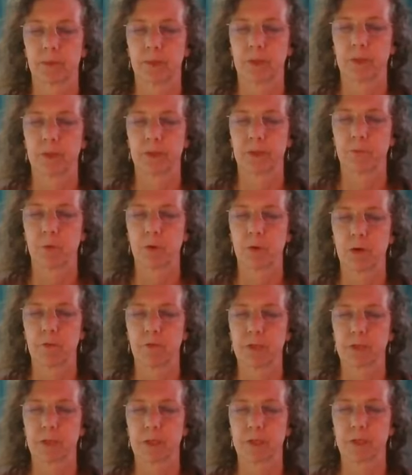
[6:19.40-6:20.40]
This is more
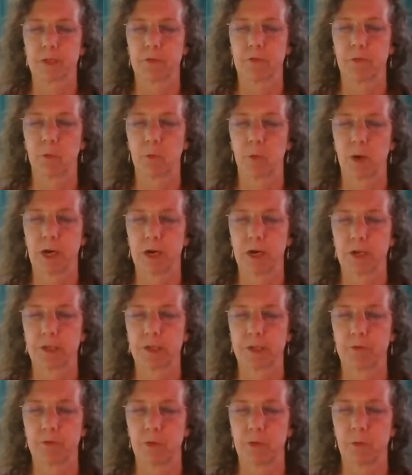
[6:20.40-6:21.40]
of a sense of
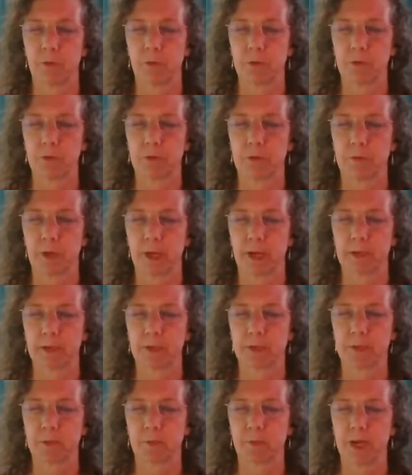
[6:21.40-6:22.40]
awareness of the room, like
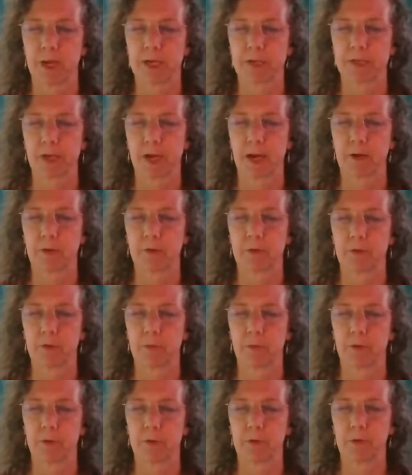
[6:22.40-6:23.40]
the space out in
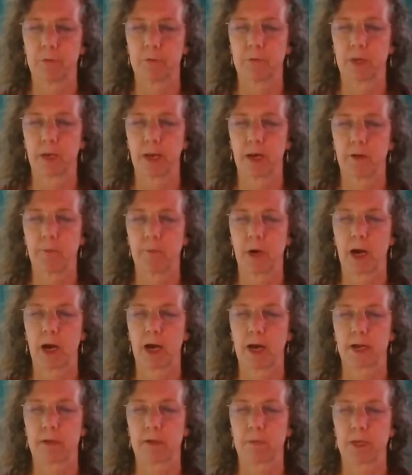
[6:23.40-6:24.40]
the room, kind of
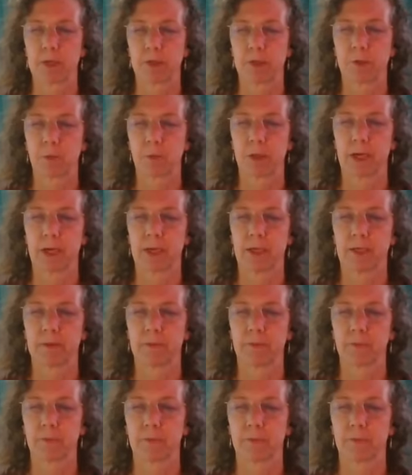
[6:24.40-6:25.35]
behind me as well.